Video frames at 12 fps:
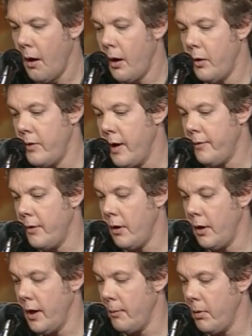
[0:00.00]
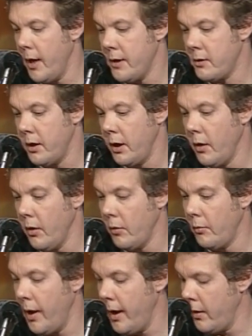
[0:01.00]
Oh, definitely a blessing all
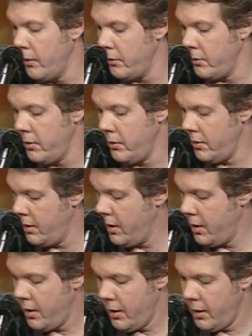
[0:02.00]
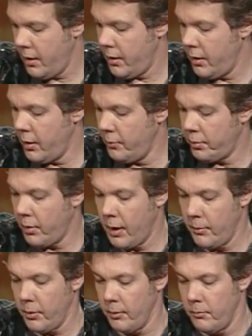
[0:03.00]
around. No
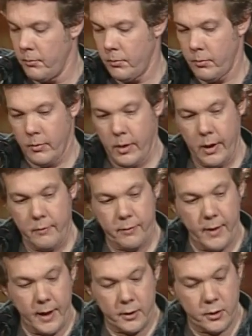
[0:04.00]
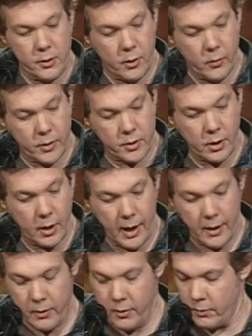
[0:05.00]
problem. In fact, you know, it's a
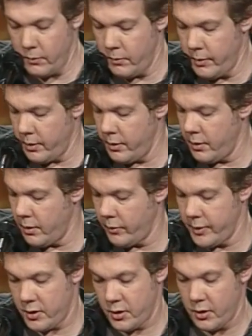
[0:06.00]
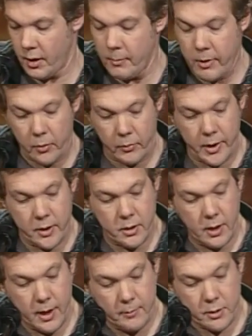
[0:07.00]
lot of the, you know, it's some of the
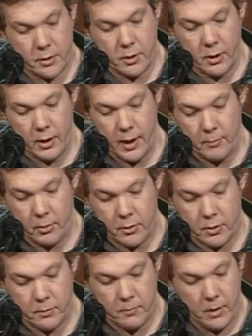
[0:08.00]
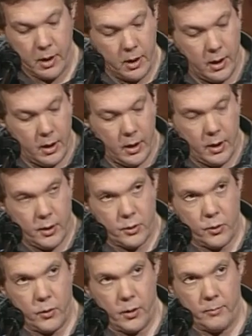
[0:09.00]
reason I'm still able to
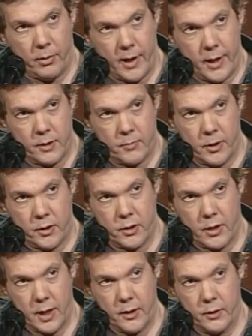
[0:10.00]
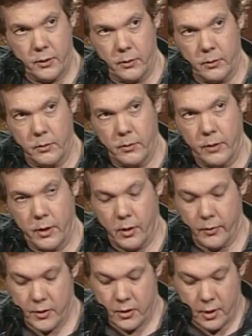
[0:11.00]
tour and play as much as I do. You
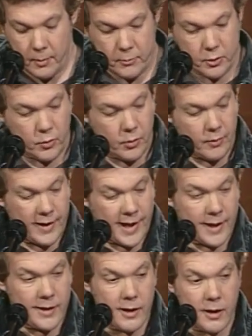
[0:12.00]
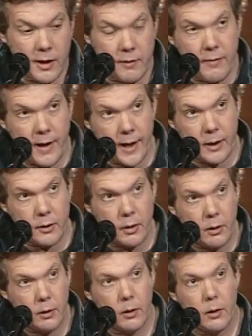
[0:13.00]
know, it's some sort of an identity factor.